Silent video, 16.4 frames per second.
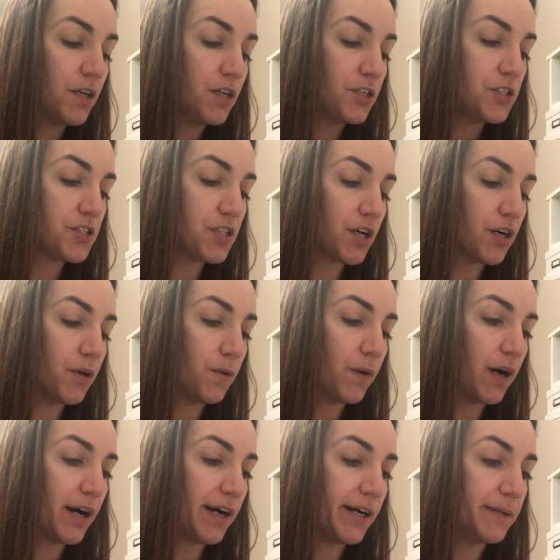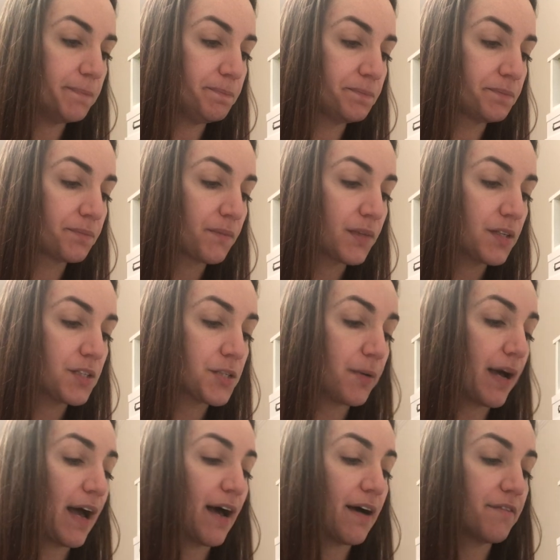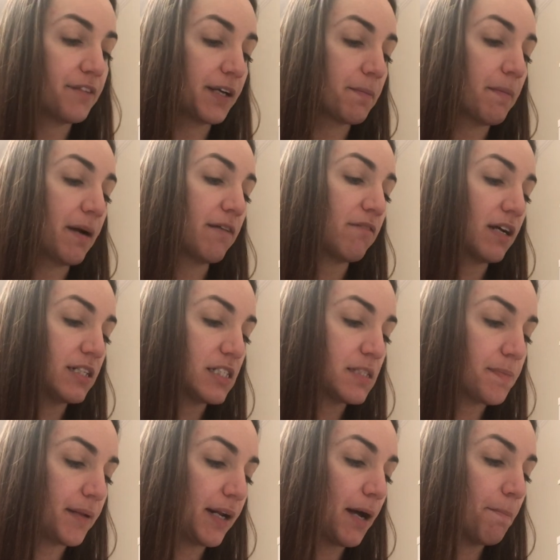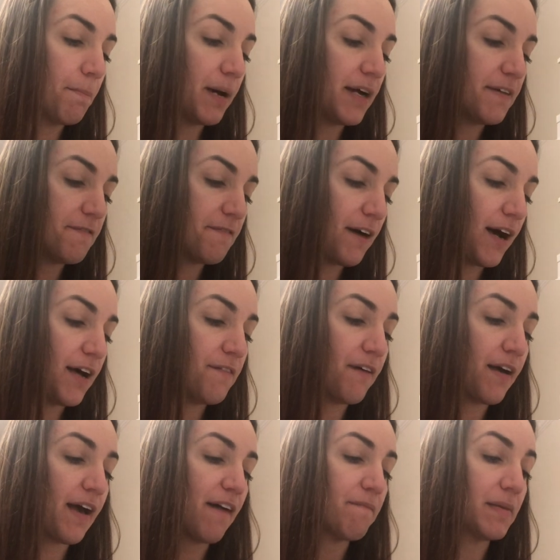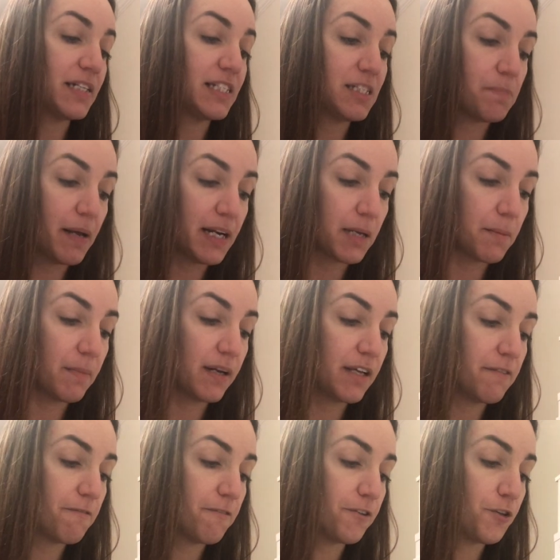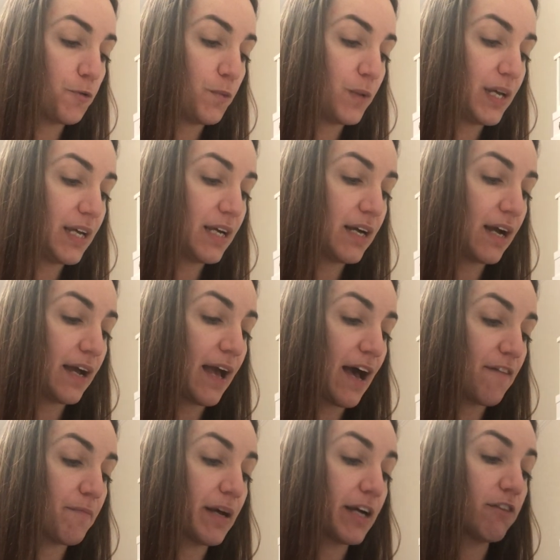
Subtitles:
So I have like my rent split up by 5, I have my spending money for the week, I have my